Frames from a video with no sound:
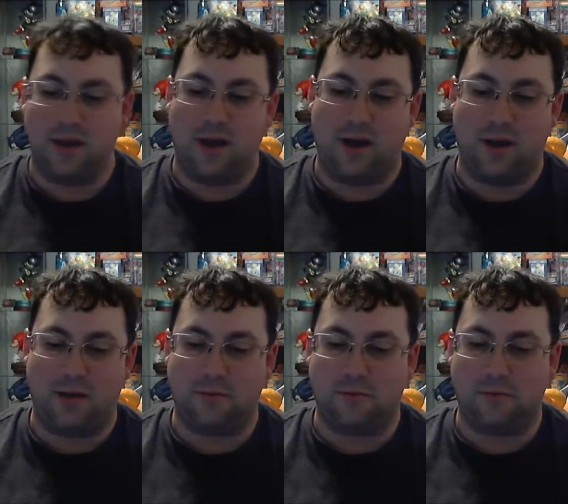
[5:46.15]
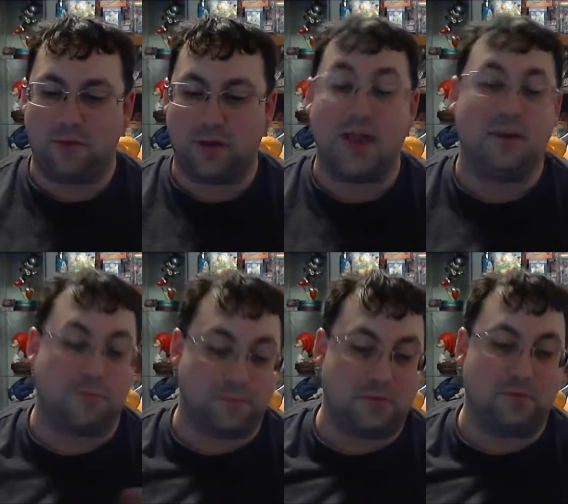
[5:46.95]
Um, I
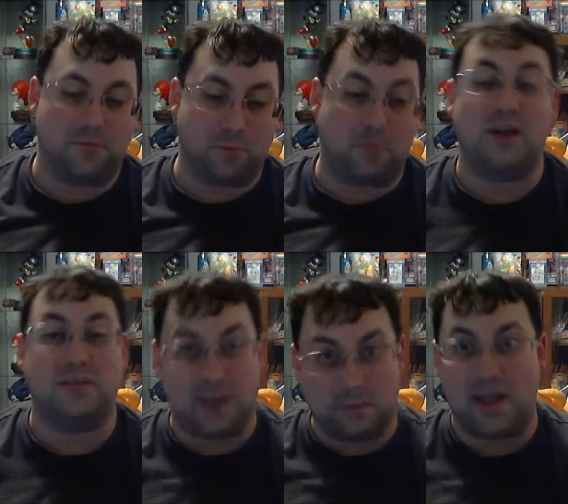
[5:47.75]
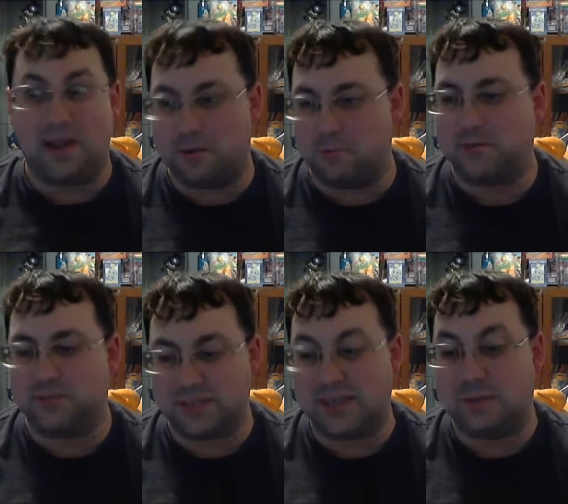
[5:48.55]
know the, the price that I paid it
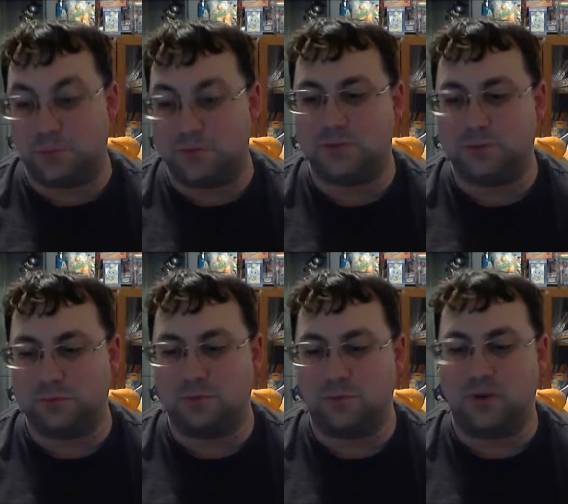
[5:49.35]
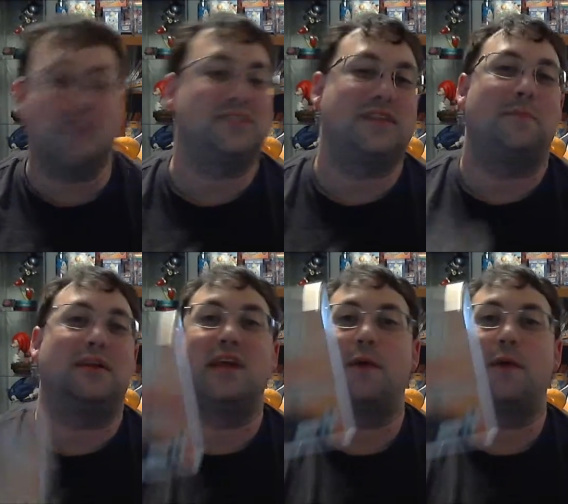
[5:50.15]
was equal to what he sent me, and that